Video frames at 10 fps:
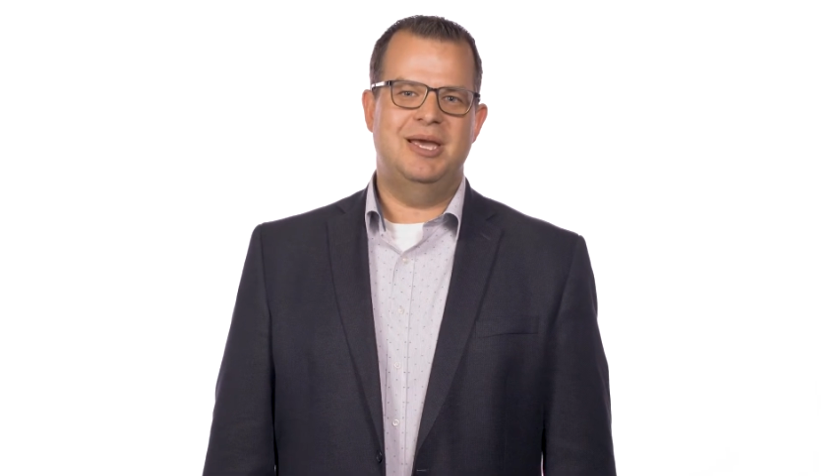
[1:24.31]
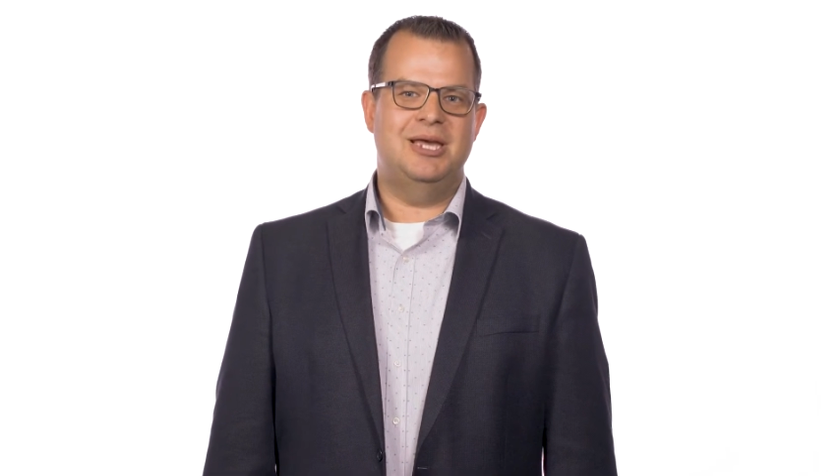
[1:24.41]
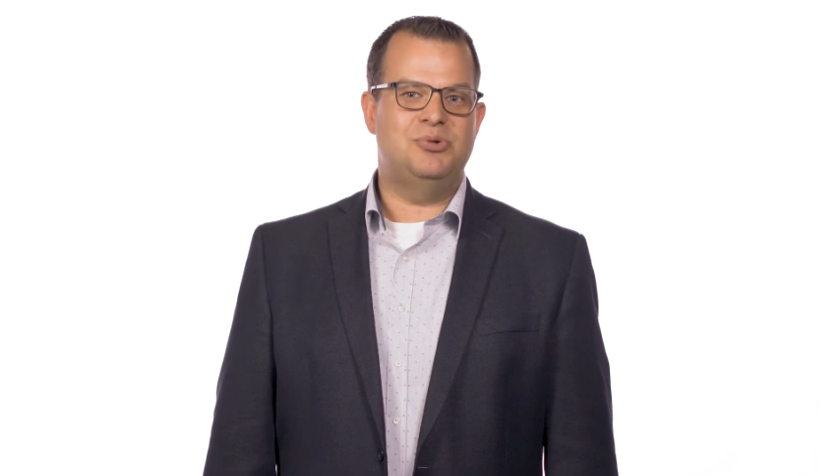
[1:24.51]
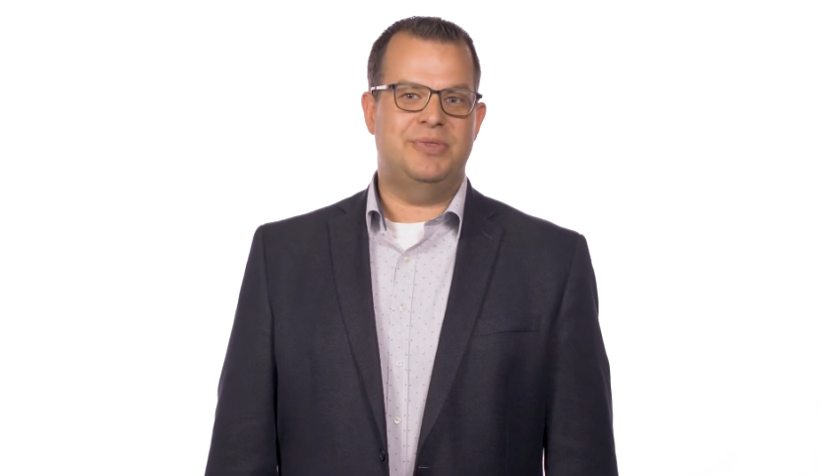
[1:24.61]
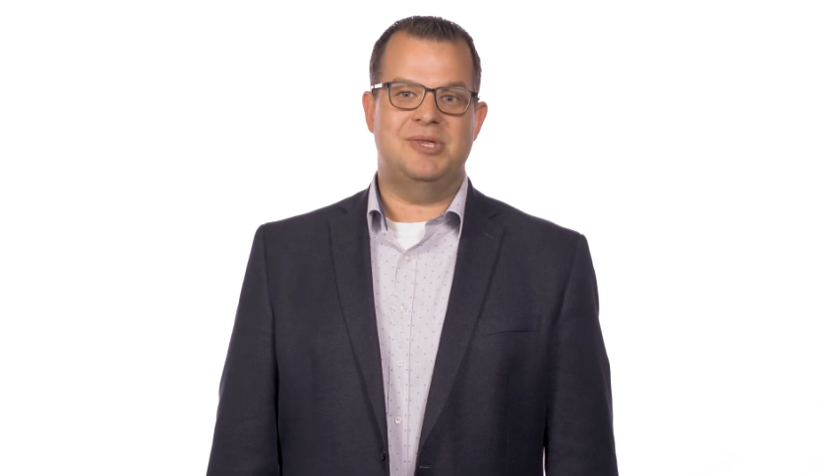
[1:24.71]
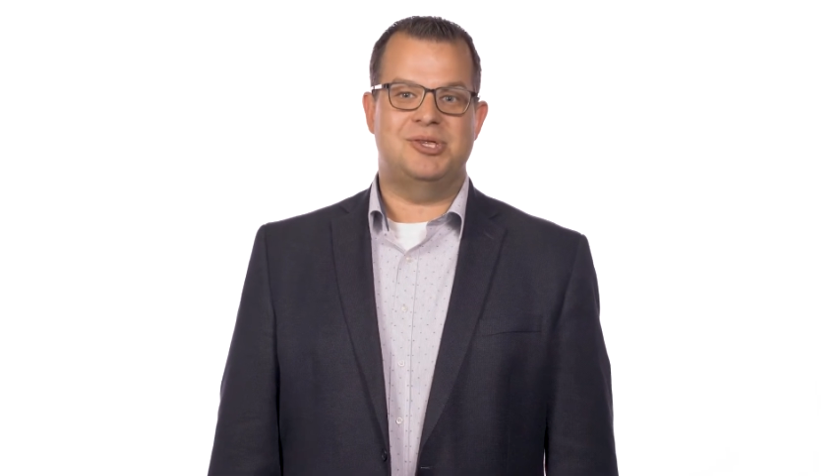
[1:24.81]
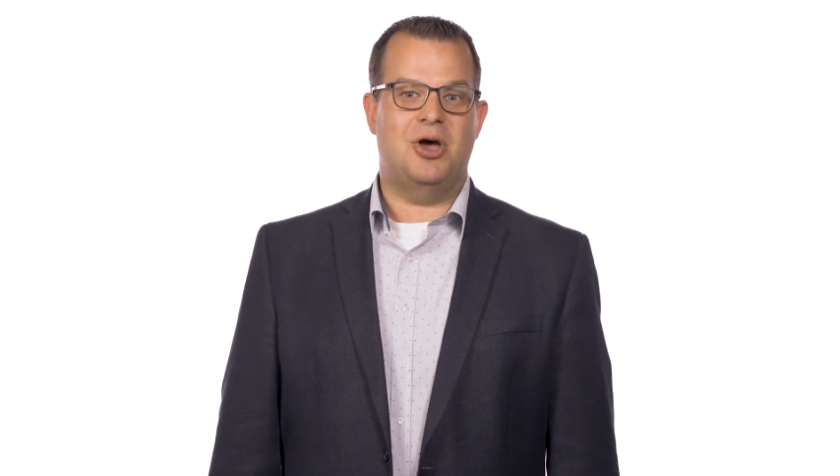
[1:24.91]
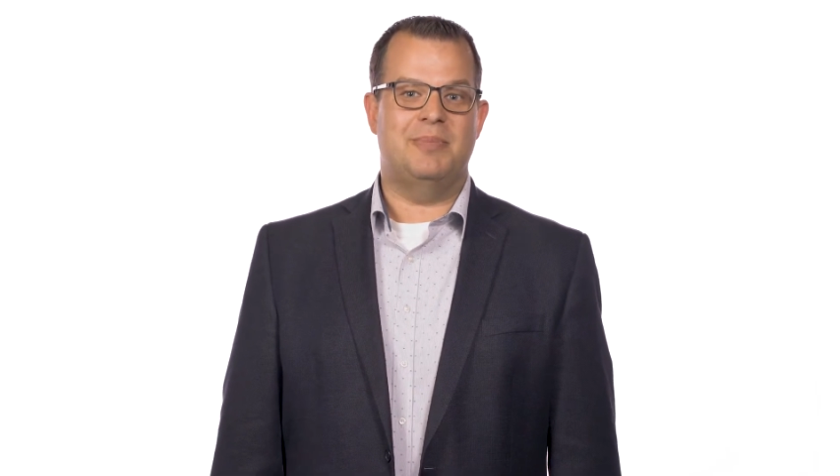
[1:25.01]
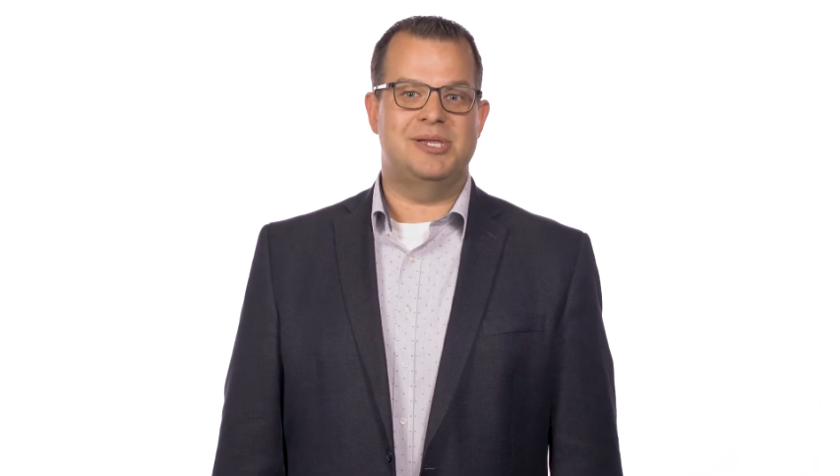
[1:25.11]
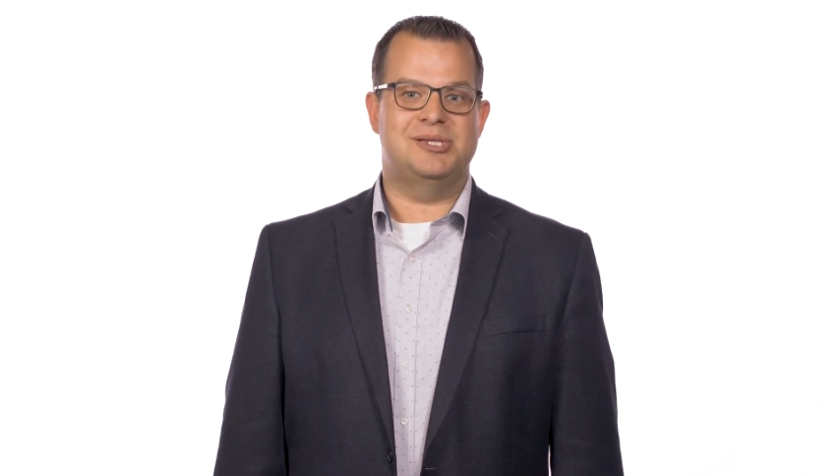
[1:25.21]
is what the
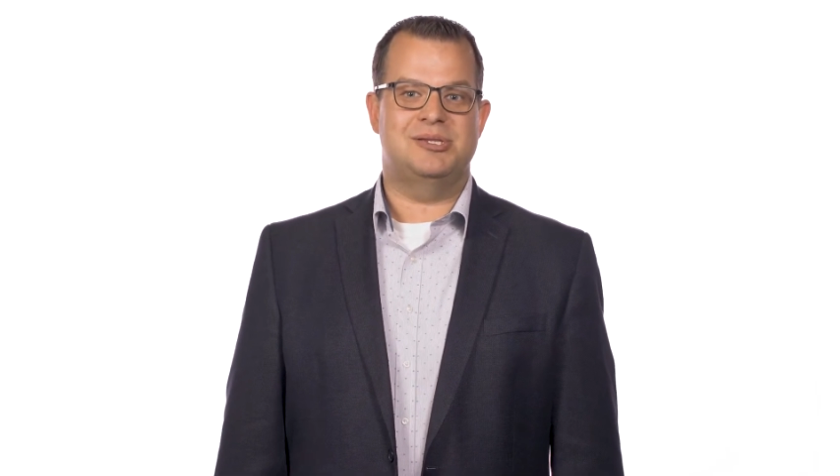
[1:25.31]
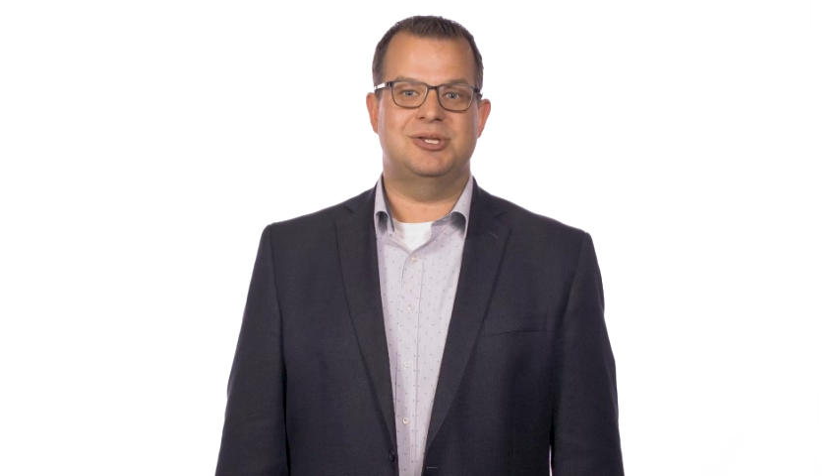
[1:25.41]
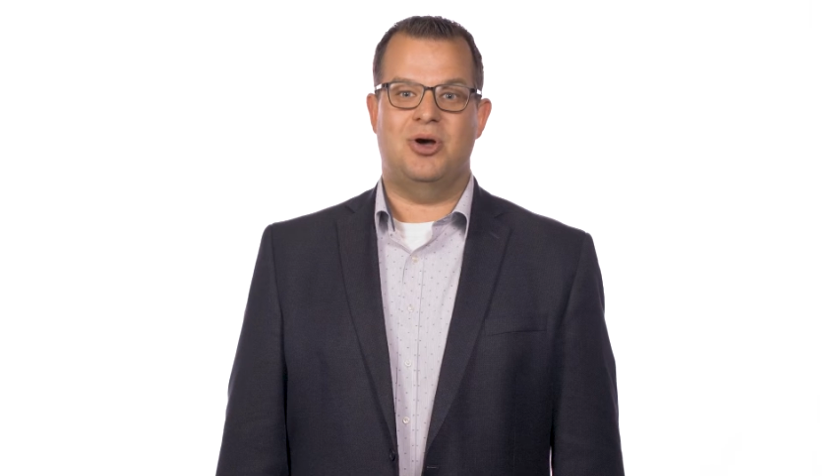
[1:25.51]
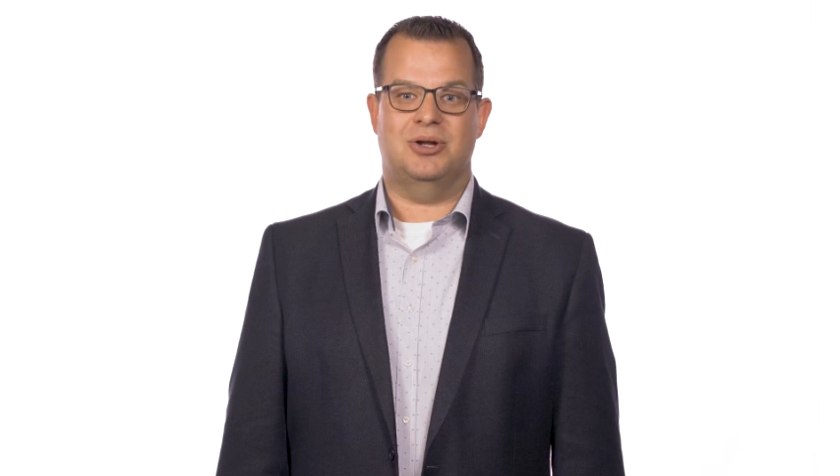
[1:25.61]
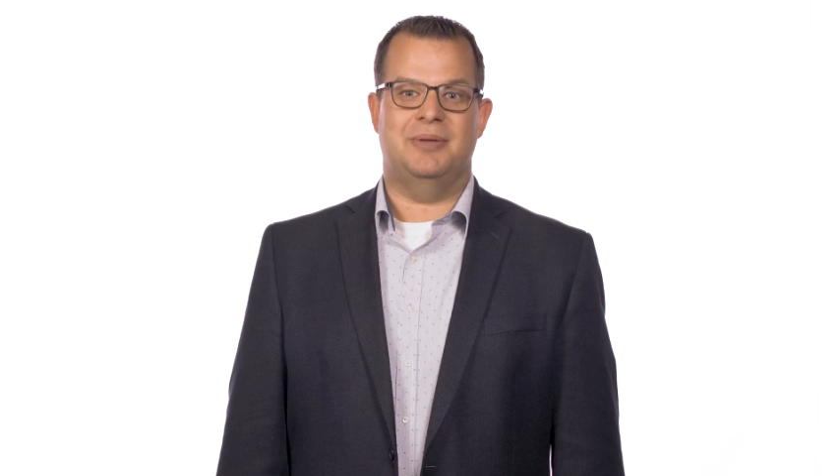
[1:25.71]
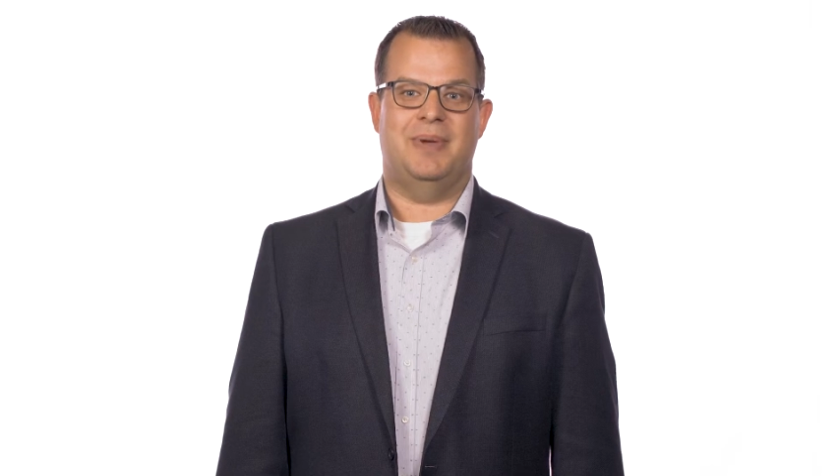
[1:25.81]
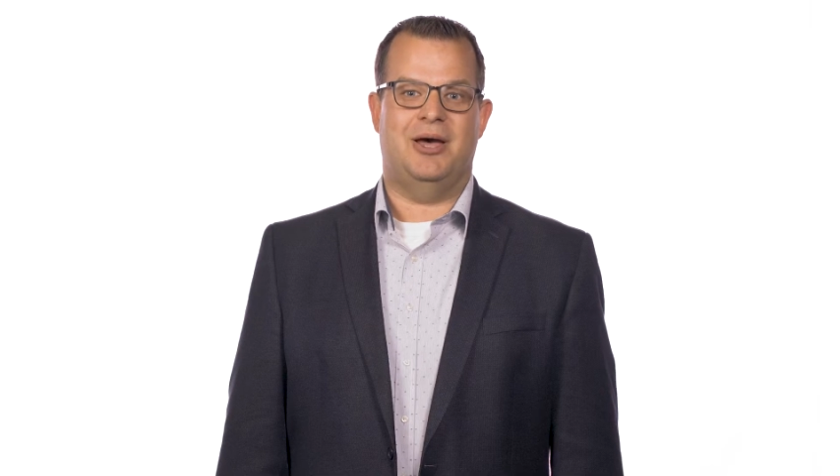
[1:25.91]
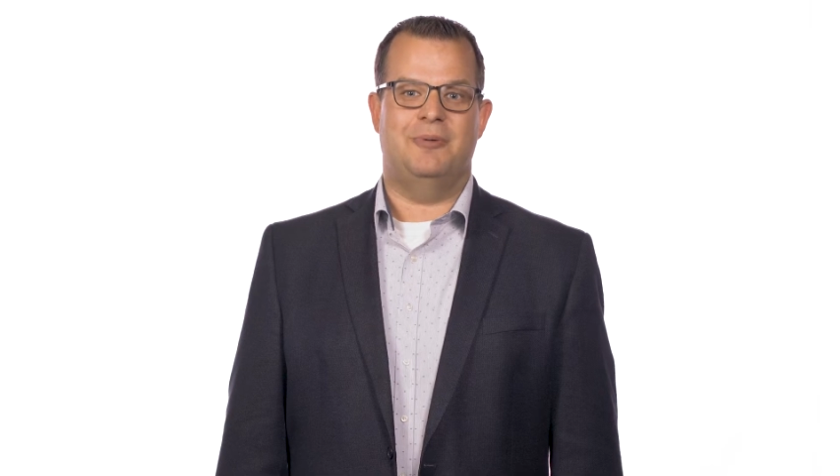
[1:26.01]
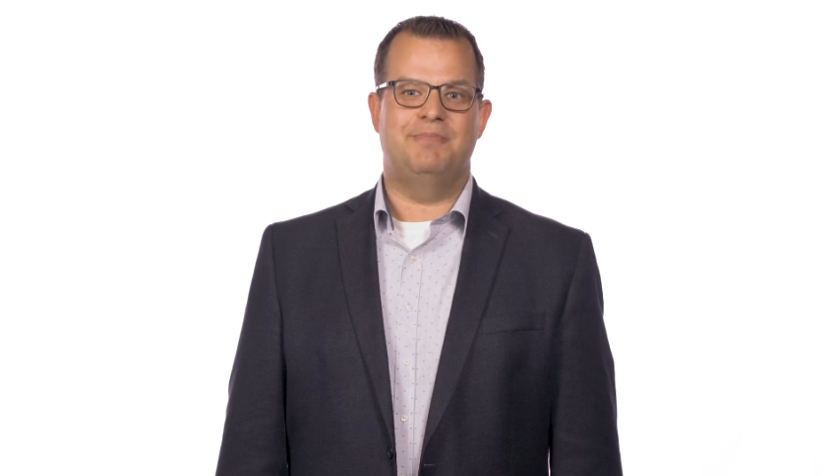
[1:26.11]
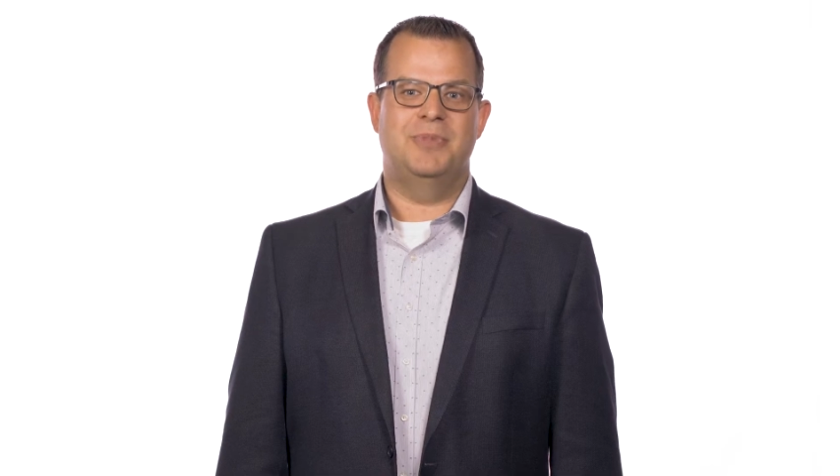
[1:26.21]
psalmist talked
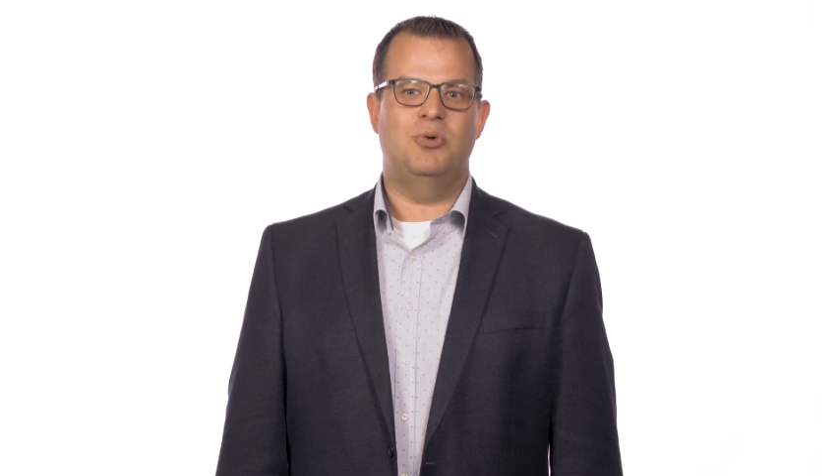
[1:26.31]
about,